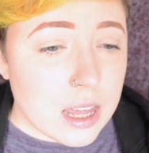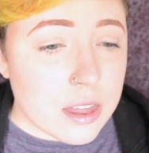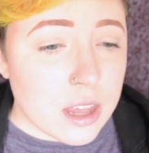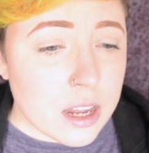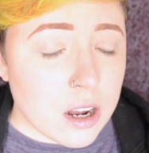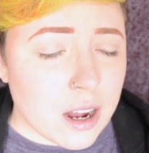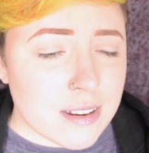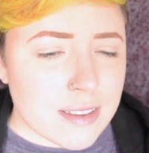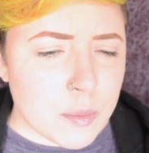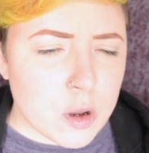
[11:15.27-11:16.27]
There
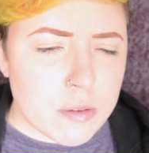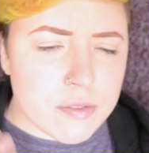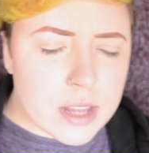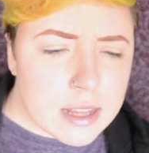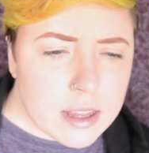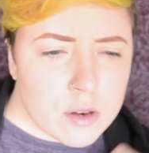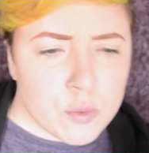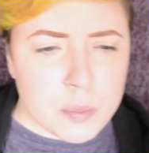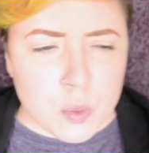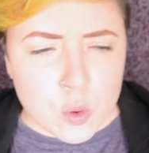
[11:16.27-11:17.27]
are some conflicting
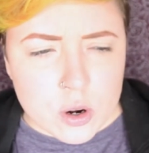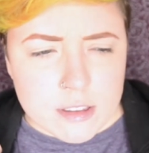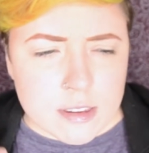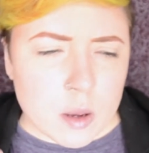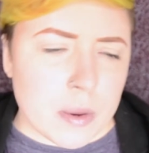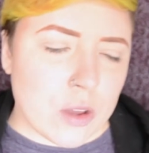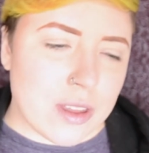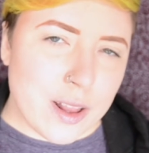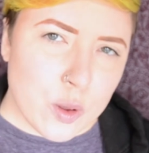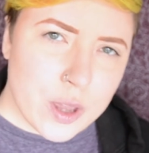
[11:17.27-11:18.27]
reports
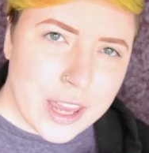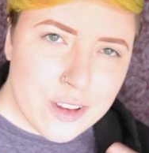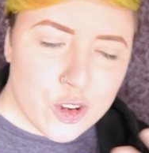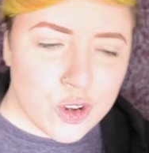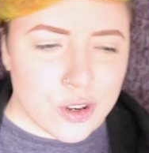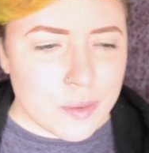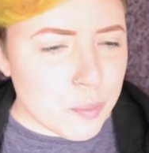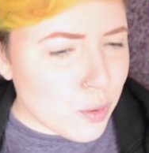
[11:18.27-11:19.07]
about the location,